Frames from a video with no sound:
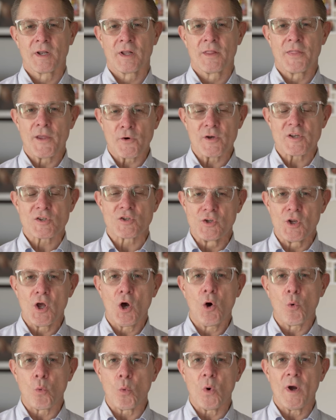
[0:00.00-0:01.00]
There is
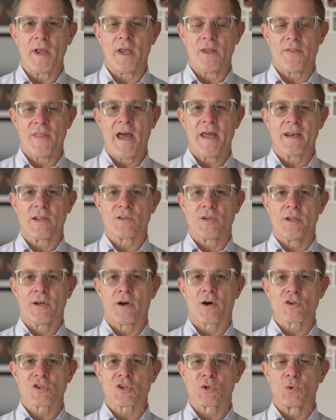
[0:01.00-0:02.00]
no way that is in
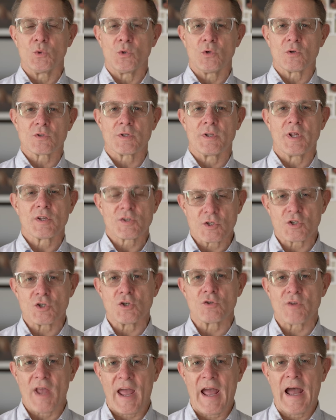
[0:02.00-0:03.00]
our schools. And they said,
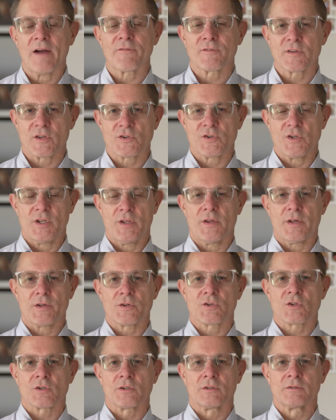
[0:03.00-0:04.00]
you have to see
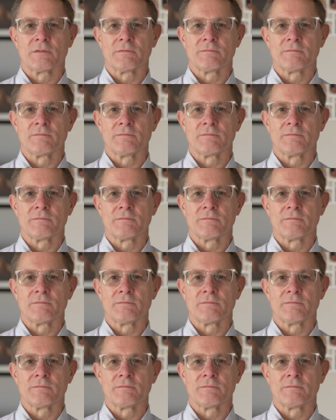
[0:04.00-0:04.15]
this.